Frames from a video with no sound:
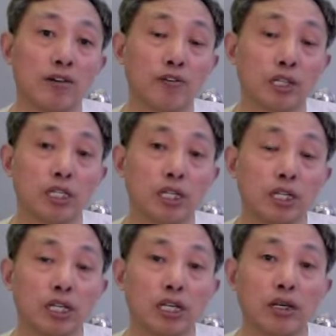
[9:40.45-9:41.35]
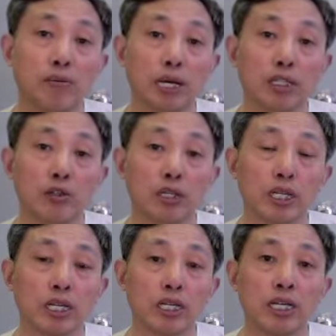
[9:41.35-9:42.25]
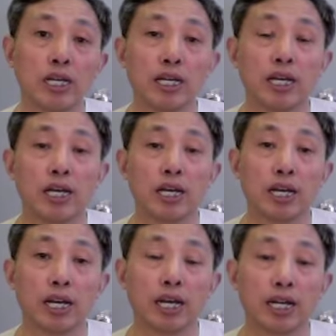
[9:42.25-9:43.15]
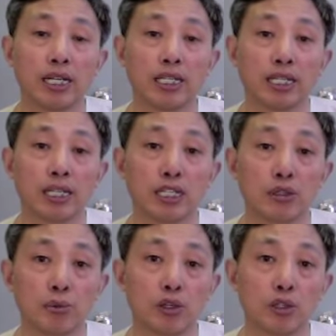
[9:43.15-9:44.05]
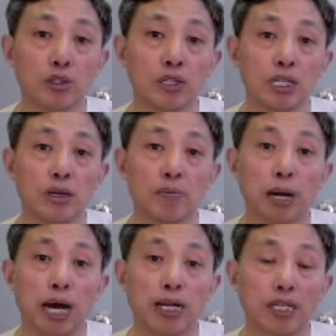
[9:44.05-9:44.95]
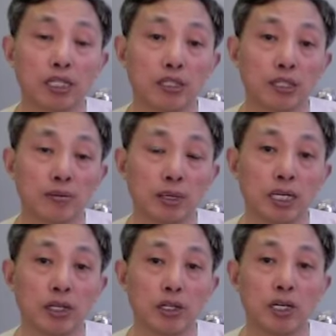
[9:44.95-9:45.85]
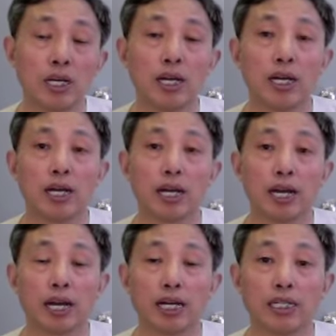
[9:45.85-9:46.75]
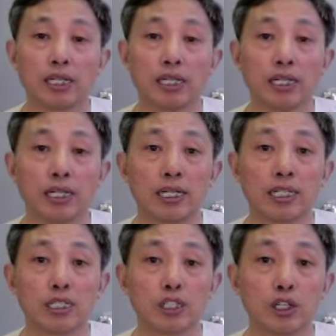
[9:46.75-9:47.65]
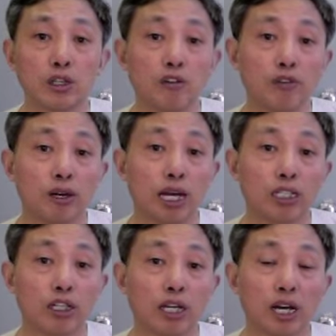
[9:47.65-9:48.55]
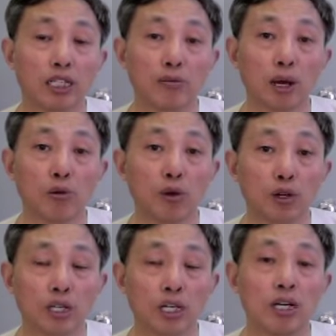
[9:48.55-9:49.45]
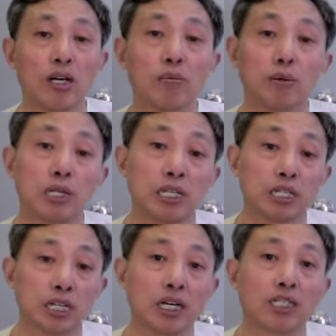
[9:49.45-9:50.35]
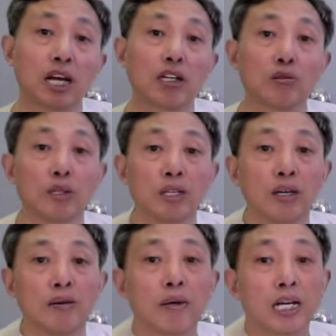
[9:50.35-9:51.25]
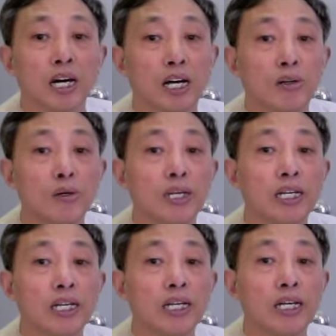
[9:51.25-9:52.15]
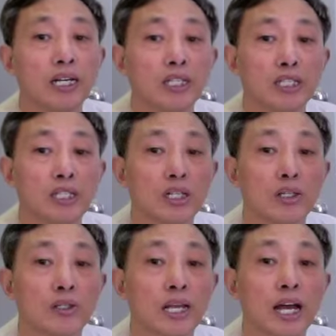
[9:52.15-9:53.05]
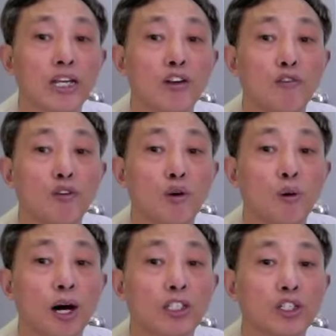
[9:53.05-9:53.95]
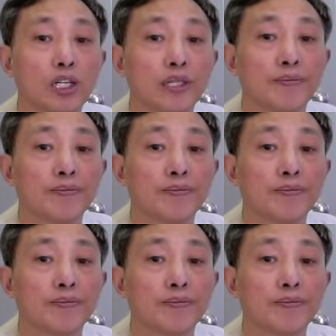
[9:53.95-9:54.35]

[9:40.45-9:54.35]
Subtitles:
physically, mentally, and spiritually balance better. And so if you like to collect my work, please contact with my gallery. So thank you for watching.